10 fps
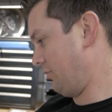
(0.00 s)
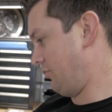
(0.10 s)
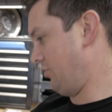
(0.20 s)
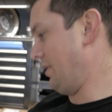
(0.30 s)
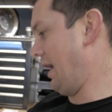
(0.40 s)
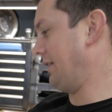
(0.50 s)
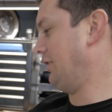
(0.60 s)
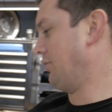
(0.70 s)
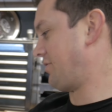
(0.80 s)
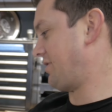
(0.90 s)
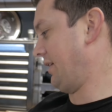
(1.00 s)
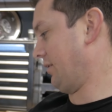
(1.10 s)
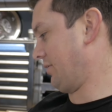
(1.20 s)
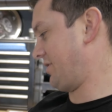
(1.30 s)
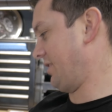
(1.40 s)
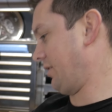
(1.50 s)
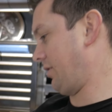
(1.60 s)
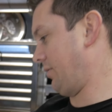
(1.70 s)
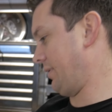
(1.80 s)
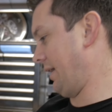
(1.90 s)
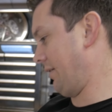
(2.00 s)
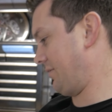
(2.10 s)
Do not use sealers, silicone, or other